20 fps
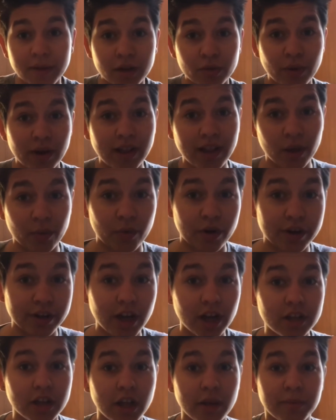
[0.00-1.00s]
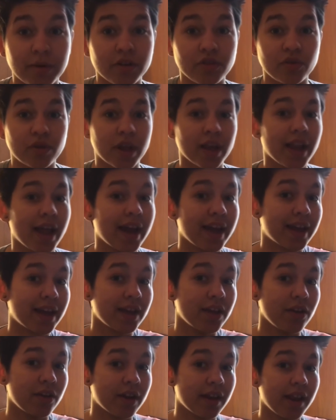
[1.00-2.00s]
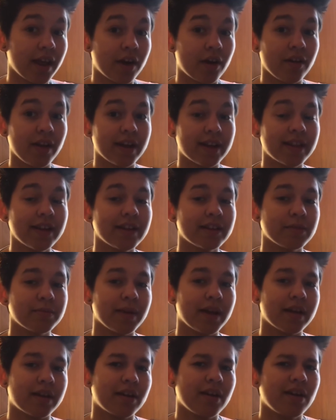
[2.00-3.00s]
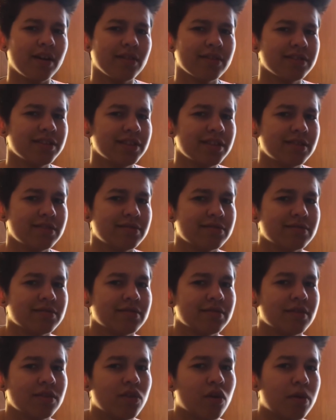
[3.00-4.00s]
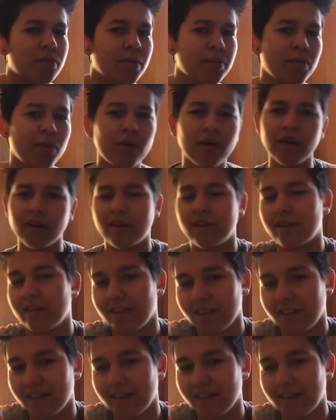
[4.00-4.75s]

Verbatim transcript: That's why I like wearing duct tape because you can like you can like go like this and be like, yo, see, normal boy.